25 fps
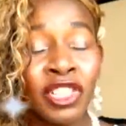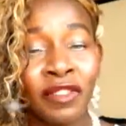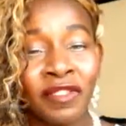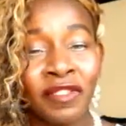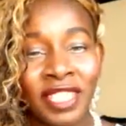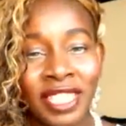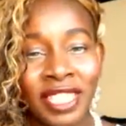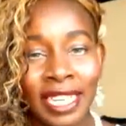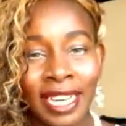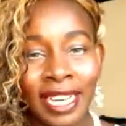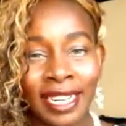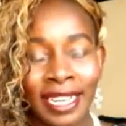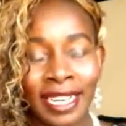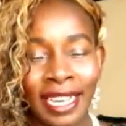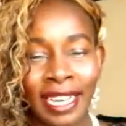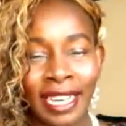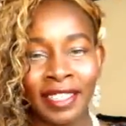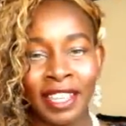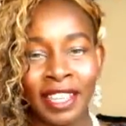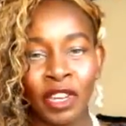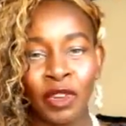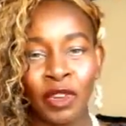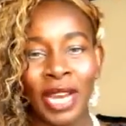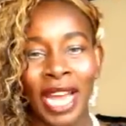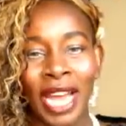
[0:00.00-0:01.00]
of study in
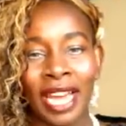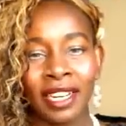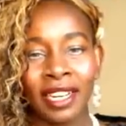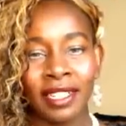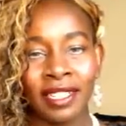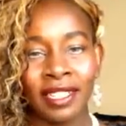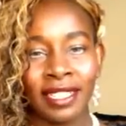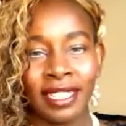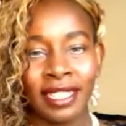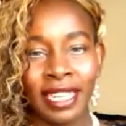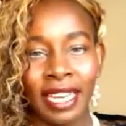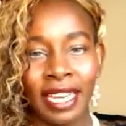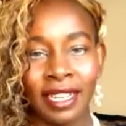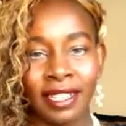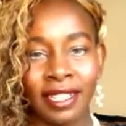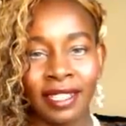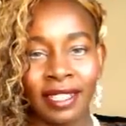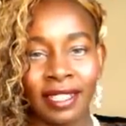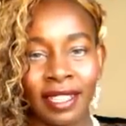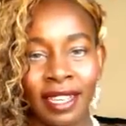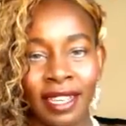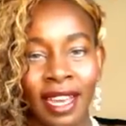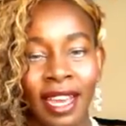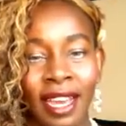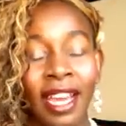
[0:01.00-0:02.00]
the United
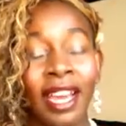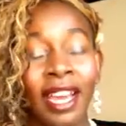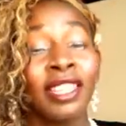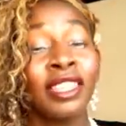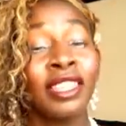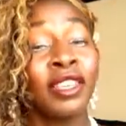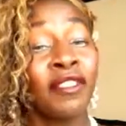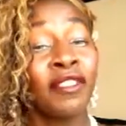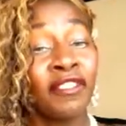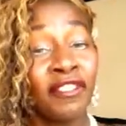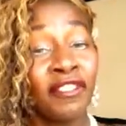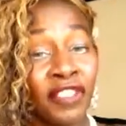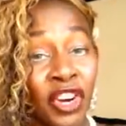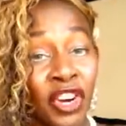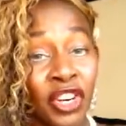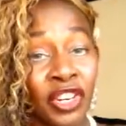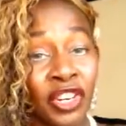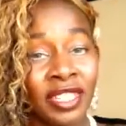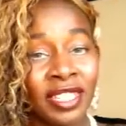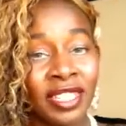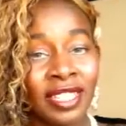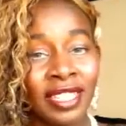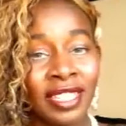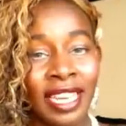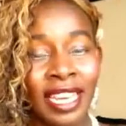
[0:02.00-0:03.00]
States. The
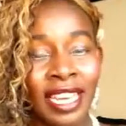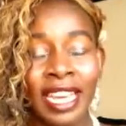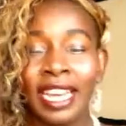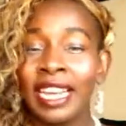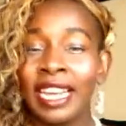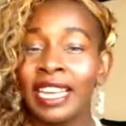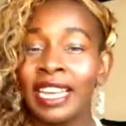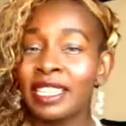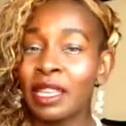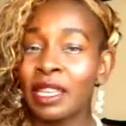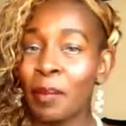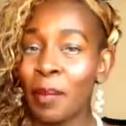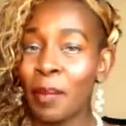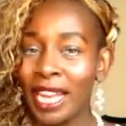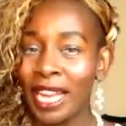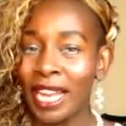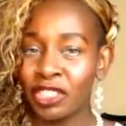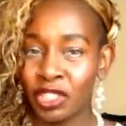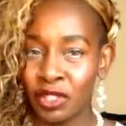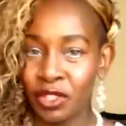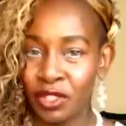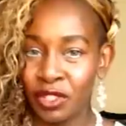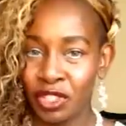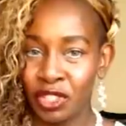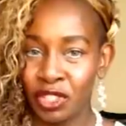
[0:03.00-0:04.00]
first is a
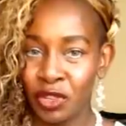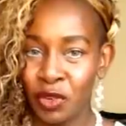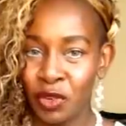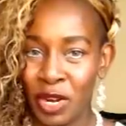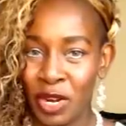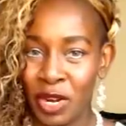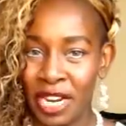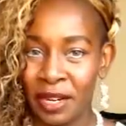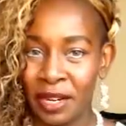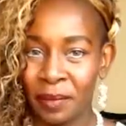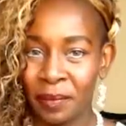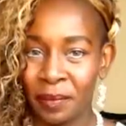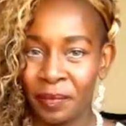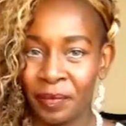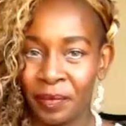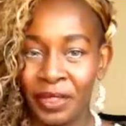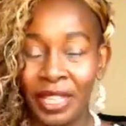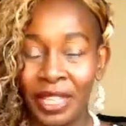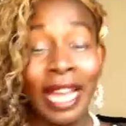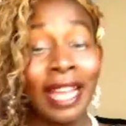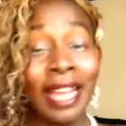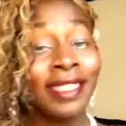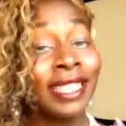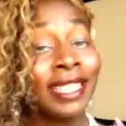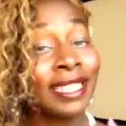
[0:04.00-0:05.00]
bachelor's degree.
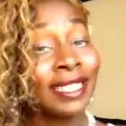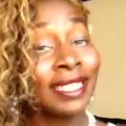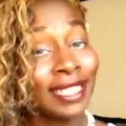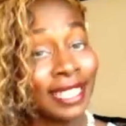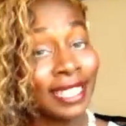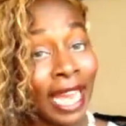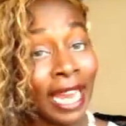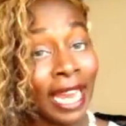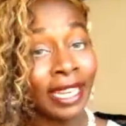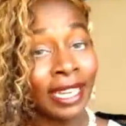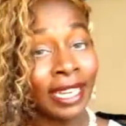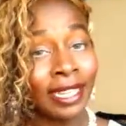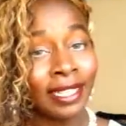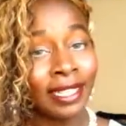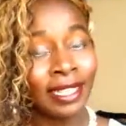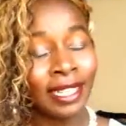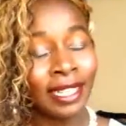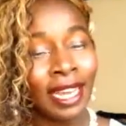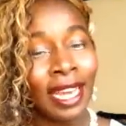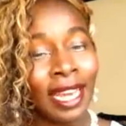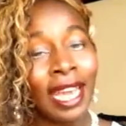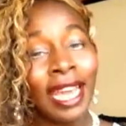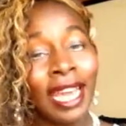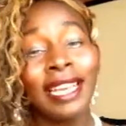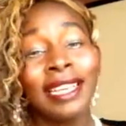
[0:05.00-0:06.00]
The second
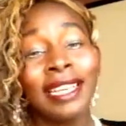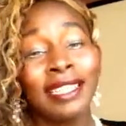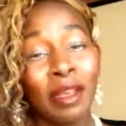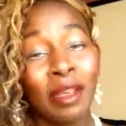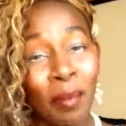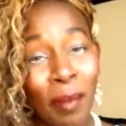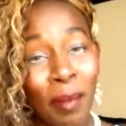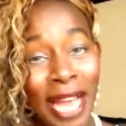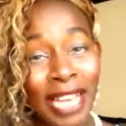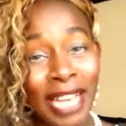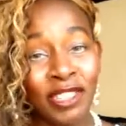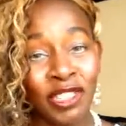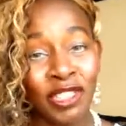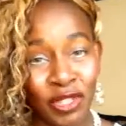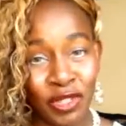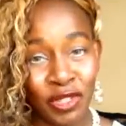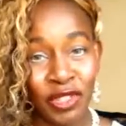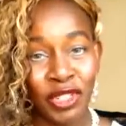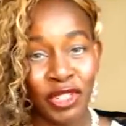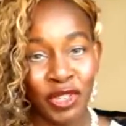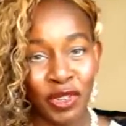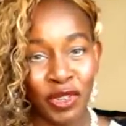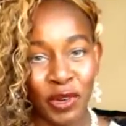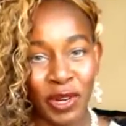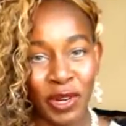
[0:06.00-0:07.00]
is a
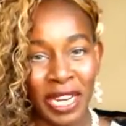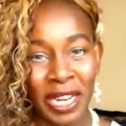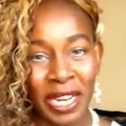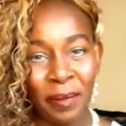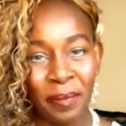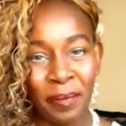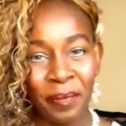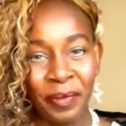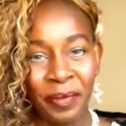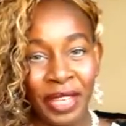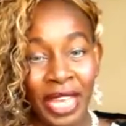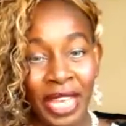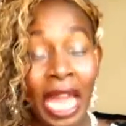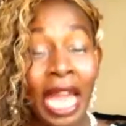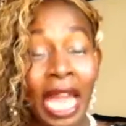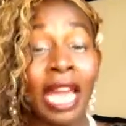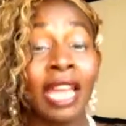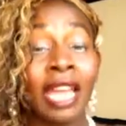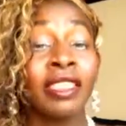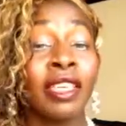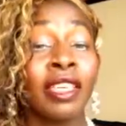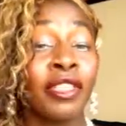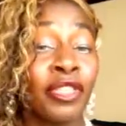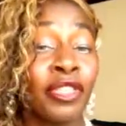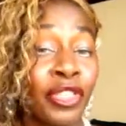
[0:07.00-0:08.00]
master's degree.
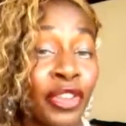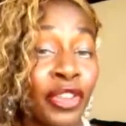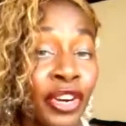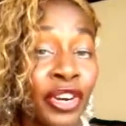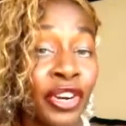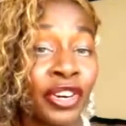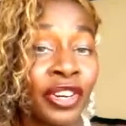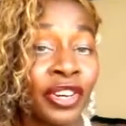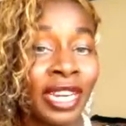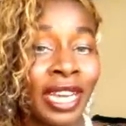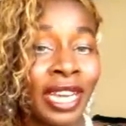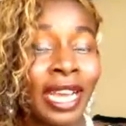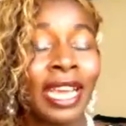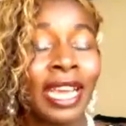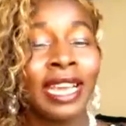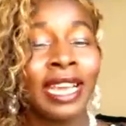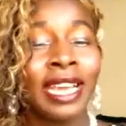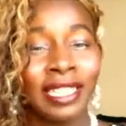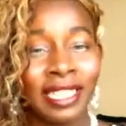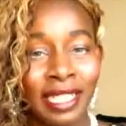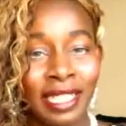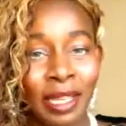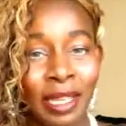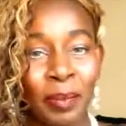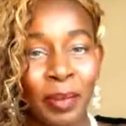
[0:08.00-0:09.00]
And the third
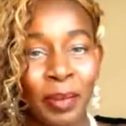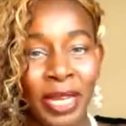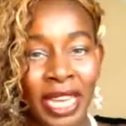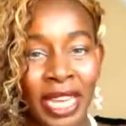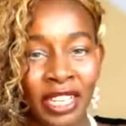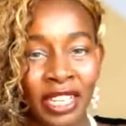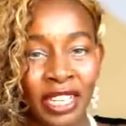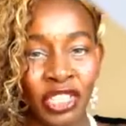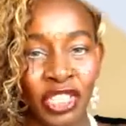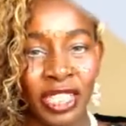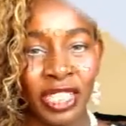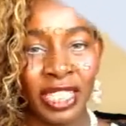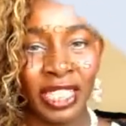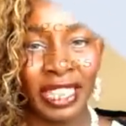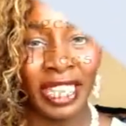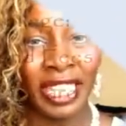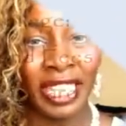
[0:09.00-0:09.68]
is the PhD